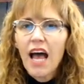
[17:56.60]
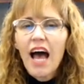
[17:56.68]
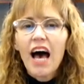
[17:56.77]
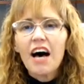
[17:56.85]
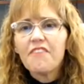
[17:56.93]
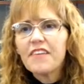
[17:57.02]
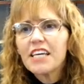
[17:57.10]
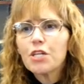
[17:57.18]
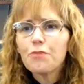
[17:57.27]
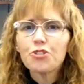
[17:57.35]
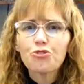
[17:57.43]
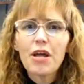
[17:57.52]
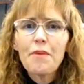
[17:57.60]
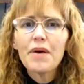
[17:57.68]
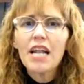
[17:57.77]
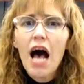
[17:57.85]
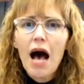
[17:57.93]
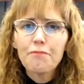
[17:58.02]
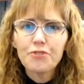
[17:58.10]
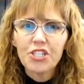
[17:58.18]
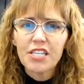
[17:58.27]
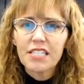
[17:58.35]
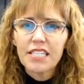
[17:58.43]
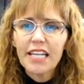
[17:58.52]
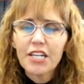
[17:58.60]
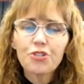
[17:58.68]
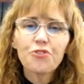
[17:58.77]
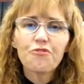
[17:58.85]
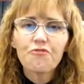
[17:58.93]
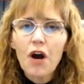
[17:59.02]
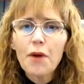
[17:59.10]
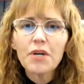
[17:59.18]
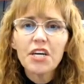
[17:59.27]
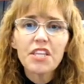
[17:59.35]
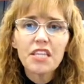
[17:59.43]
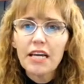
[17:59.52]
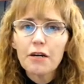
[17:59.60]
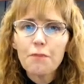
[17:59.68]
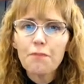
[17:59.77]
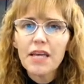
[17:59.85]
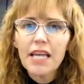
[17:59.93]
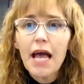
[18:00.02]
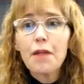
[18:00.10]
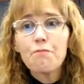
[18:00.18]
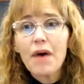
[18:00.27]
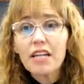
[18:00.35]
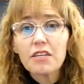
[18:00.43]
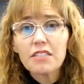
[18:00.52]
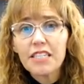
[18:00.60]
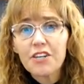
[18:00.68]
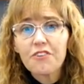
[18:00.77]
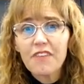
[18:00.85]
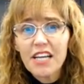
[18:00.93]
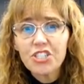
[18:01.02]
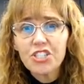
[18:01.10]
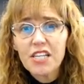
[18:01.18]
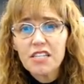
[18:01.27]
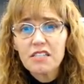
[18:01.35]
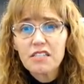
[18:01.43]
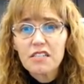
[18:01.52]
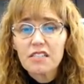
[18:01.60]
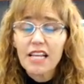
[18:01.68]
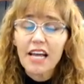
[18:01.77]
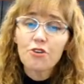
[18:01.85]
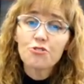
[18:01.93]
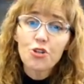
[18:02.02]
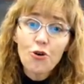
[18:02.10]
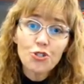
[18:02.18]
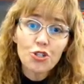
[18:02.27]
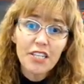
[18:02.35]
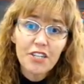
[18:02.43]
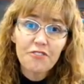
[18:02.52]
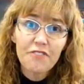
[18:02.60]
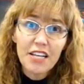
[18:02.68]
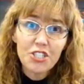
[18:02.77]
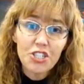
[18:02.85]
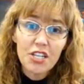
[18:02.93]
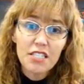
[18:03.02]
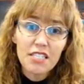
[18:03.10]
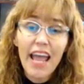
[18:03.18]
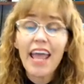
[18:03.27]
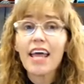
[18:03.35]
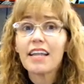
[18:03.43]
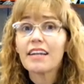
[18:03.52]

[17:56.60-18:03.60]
Available treatment options include pharmacotherapy and medical interventions, psychosocial interventions, and